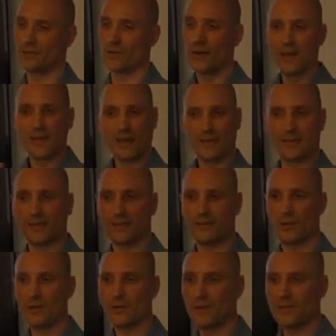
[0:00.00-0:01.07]
So it's a
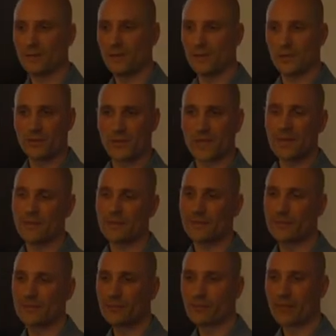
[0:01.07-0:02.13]
very specific use case,
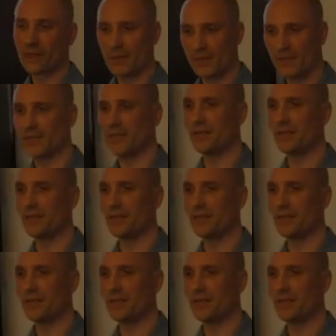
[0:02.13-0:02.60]
but